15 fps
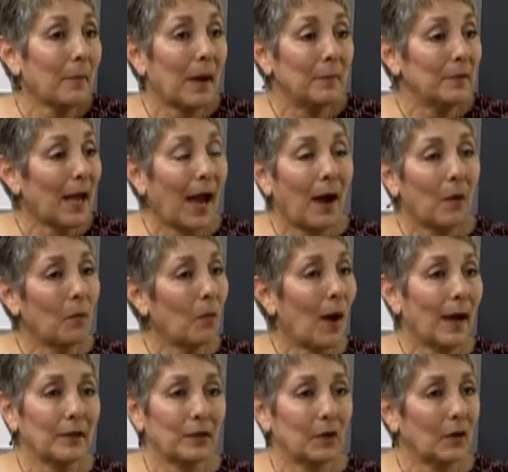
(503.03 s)
I'm not
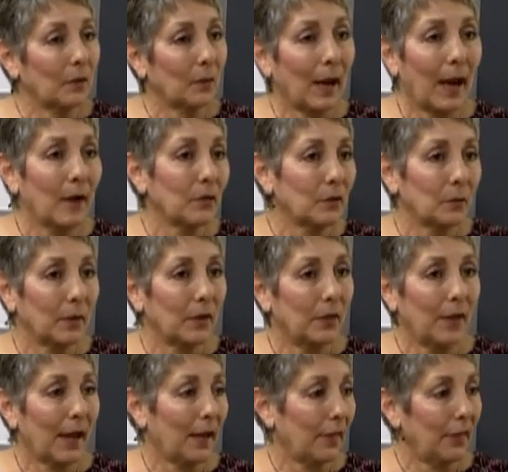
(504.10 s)
wandering around with
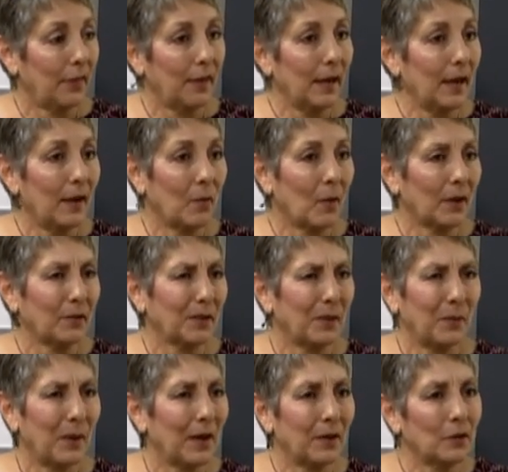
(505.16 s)
that thing
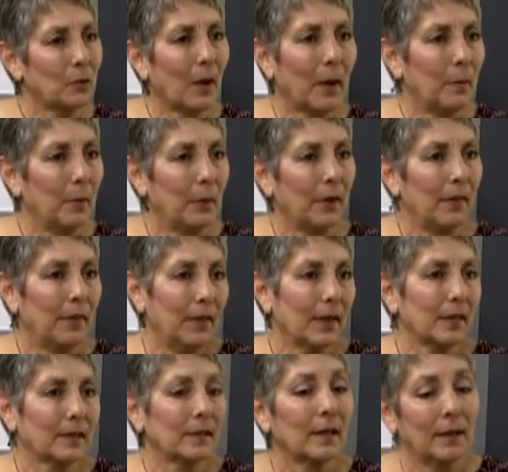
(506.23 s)
wondering where do I put
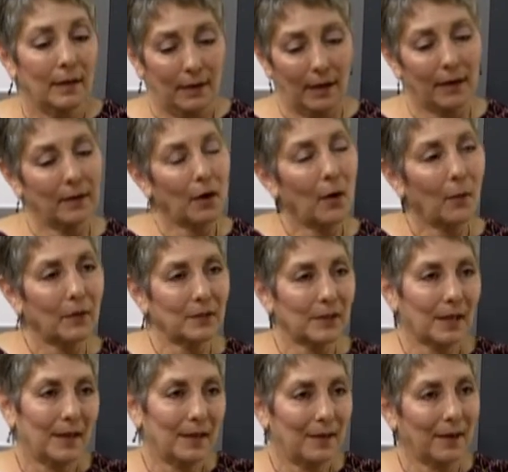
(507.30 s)
this? I know it's
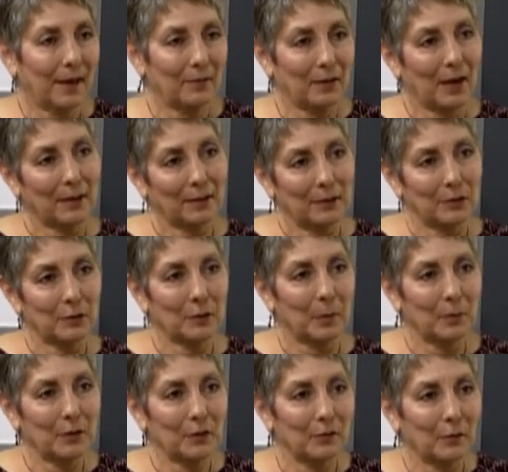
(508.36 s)
I've got a
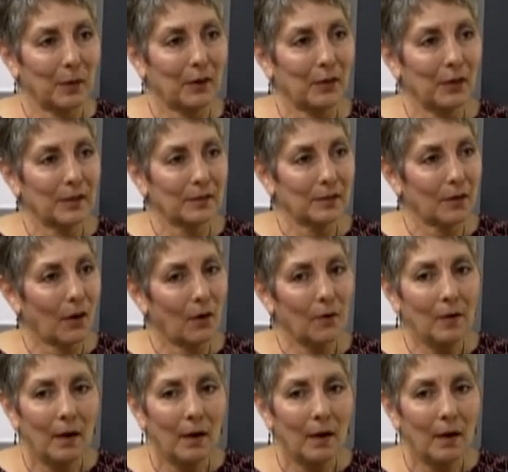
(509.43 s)
description of where things go.